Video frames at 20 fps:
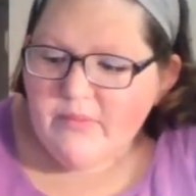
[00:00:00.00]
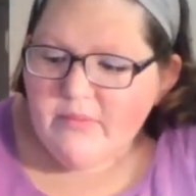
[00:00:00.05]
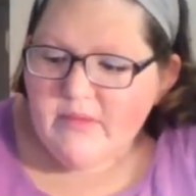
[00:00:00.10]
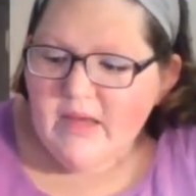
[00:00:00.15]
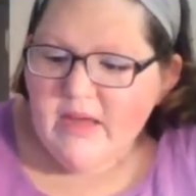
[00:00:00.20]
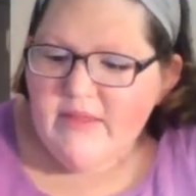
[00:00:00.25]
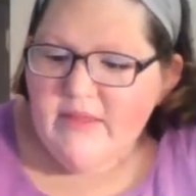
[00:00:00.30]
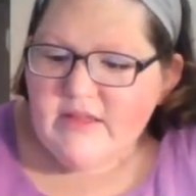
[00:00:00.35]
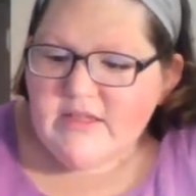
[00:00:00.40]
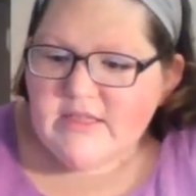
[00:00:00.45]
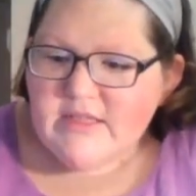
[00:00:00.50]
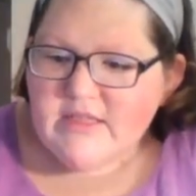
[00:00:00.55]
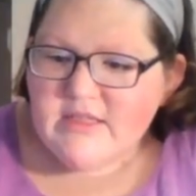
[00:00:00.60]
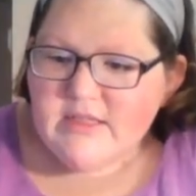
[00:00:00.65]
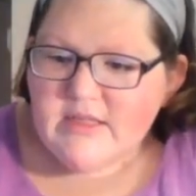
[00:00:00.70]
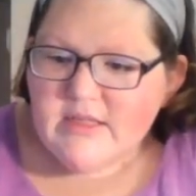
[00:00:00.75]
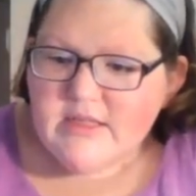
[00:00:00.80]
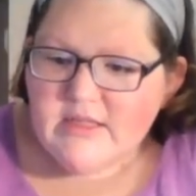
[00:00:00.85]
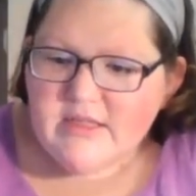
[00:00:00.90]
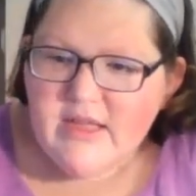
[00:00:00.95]
And this
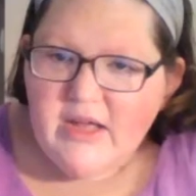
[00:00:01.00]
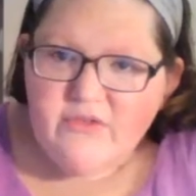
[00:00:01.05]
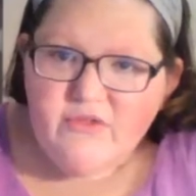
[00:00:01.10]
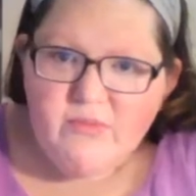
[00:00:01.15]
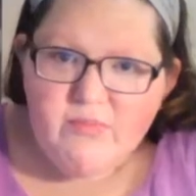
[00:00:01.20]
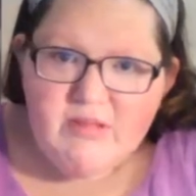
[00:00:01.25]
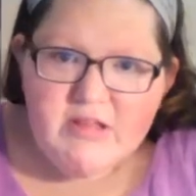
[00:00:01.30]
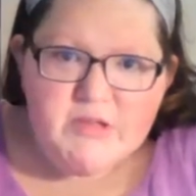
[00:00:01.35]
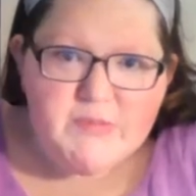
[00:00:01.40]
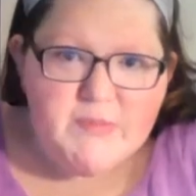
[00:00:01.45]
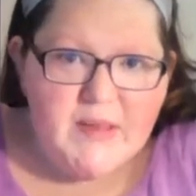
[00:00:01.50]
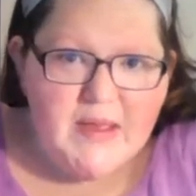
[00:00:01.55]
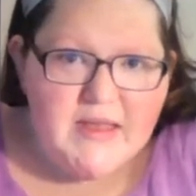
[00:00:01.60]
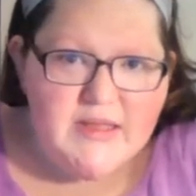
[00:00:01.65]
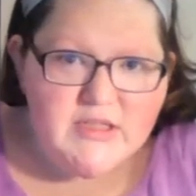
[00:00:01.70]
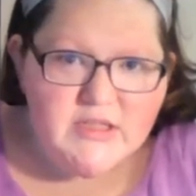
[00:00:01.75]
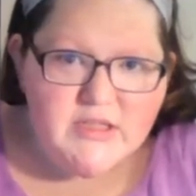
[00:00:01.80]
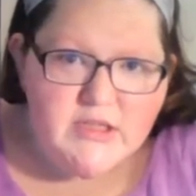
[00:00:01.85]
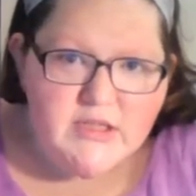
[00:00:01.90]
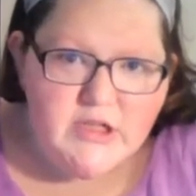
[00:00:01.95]
is not from this
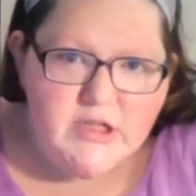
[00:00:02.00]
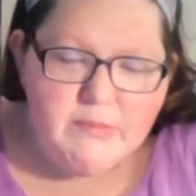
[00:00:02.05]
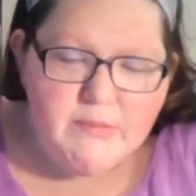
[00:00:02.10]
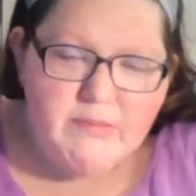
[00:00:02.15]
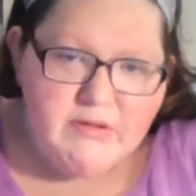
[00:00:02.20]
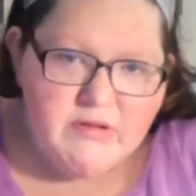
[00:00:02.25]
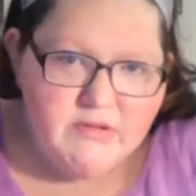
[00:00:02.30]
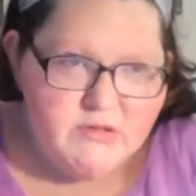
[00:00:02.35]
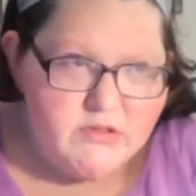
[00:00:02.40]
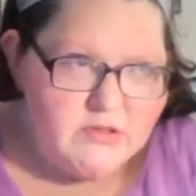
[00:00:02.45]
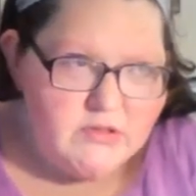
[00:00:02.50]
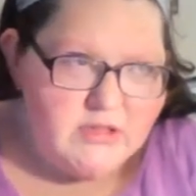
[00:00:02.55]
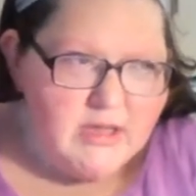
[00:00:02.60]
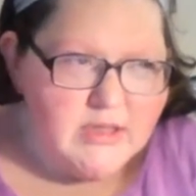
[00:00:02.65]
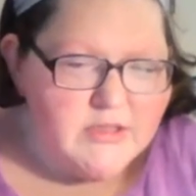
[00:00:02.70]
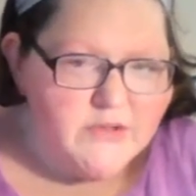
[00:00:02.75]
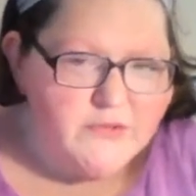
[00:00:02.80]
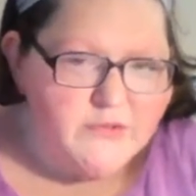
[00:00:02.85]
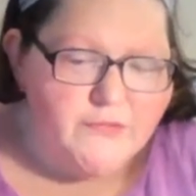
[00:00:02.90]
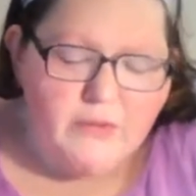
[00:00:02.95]
past year, but
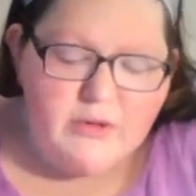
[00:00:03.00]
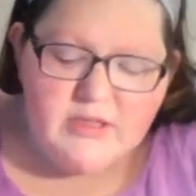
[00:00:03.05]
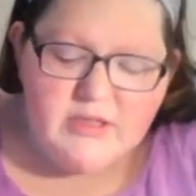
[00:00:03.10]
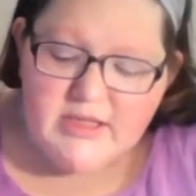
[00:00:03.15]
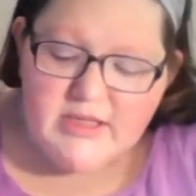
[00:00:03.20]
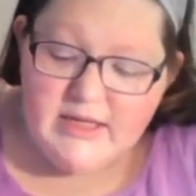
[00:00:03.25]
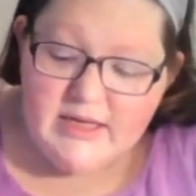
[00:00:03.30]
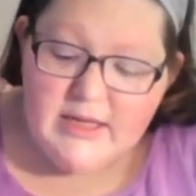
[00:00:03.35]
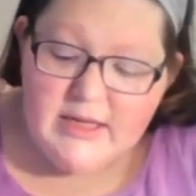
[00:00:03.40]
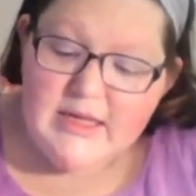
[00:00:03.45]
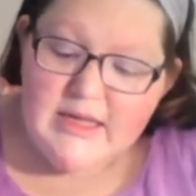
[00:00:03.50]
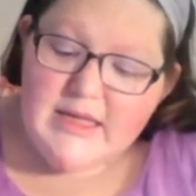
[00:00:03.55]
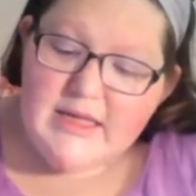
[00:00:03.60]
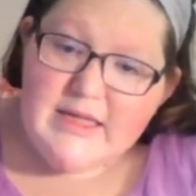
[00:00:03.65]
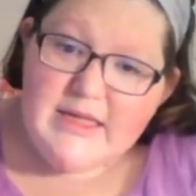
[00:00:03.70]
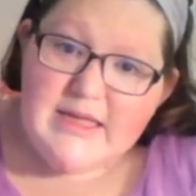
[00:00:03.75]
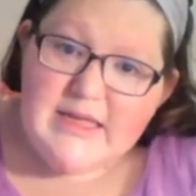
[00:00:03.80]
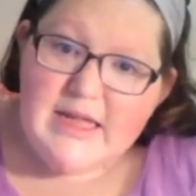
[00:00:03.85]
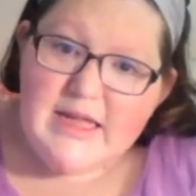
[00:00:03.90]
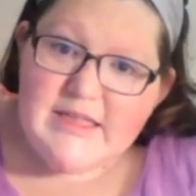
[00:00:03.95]
2014.
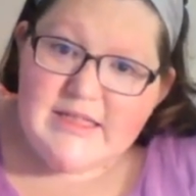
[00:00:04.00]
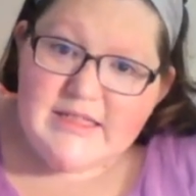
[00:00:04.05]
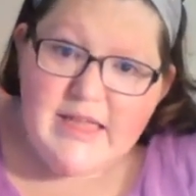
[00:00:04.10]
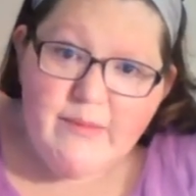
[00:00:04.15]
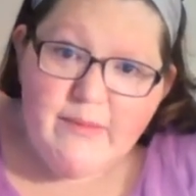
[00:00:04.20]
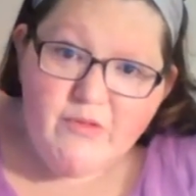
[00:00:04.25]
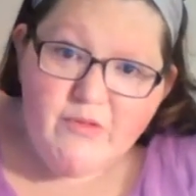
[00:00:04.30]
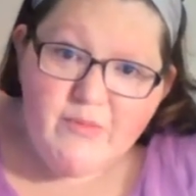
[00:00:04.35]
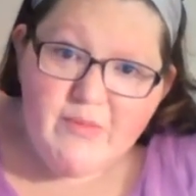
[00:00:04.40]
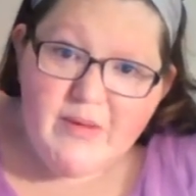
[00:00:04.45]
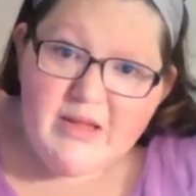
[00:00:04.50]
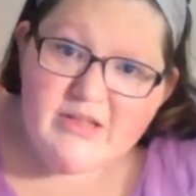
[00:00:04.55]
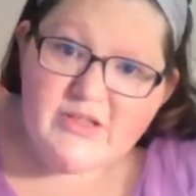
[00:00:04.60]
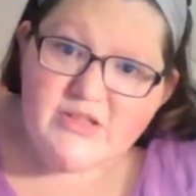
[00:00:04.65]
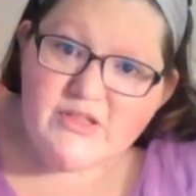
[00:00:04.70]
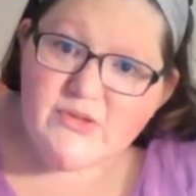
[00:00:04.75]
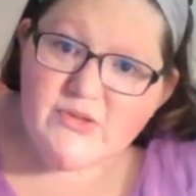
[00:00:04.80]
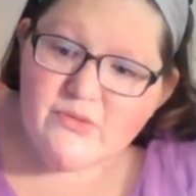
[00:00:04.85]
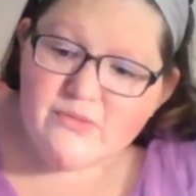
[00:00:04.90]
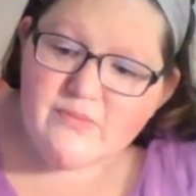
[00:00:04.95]
It's time for me
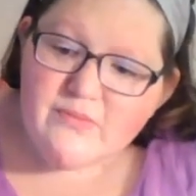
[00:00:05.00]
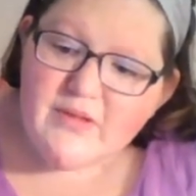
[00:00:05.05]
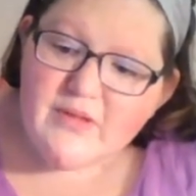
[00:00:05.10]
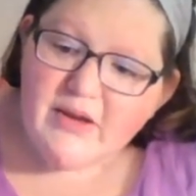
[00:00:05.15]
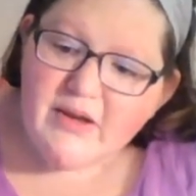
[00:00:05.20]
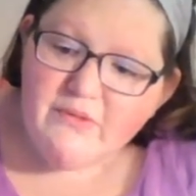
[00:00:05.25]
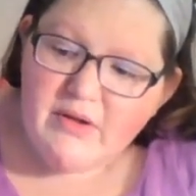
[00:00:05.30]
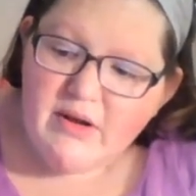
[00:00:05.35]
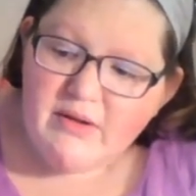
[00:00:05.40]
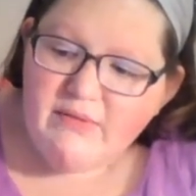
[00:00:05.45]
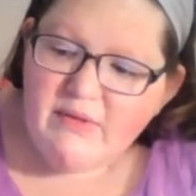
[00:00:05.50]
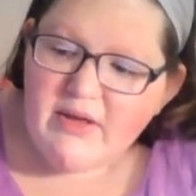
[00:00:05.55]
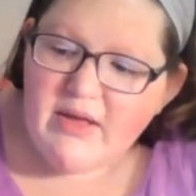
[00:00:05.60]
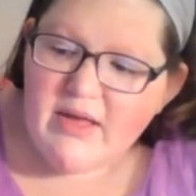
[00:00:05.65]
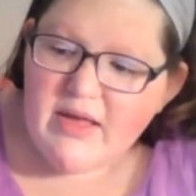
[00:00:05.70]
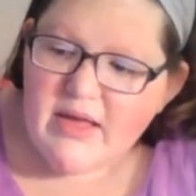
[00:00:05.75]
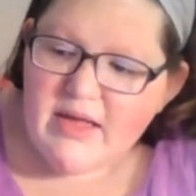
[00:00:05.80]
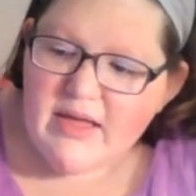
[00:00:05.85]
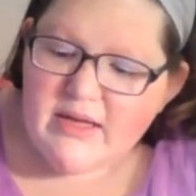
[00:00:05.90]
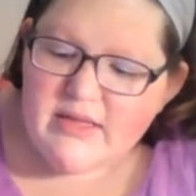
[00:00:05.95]
to get rid of
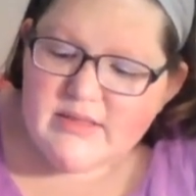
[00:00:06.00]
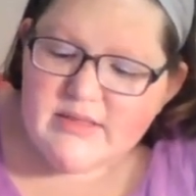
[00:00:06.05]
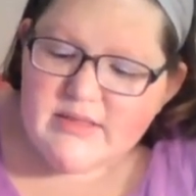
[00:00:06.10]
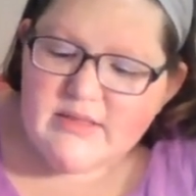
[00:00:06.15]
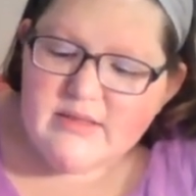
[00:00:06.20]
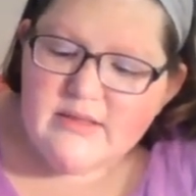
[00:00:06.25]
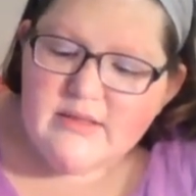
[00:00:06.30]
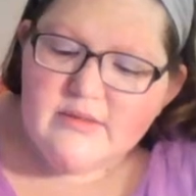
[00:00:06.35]
it and,